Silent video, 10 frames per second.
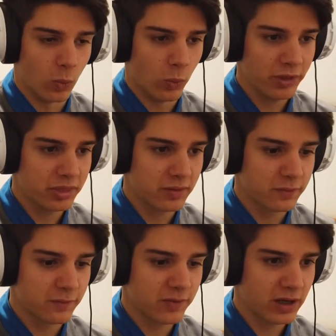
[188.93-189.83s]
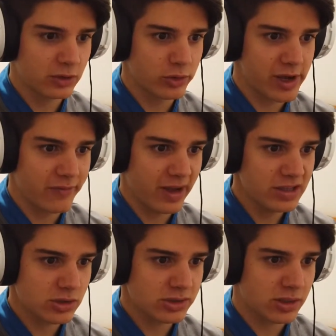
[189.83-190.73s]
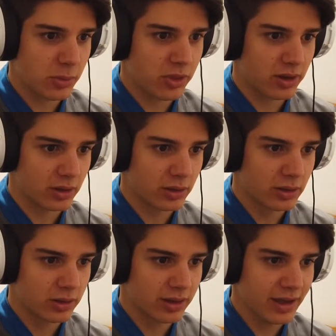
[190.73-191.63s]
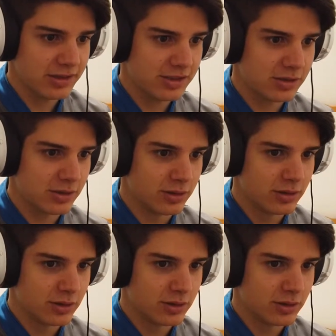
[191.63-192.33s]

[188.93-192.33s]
what the fuck? Do you have AIDS or something? Cancer?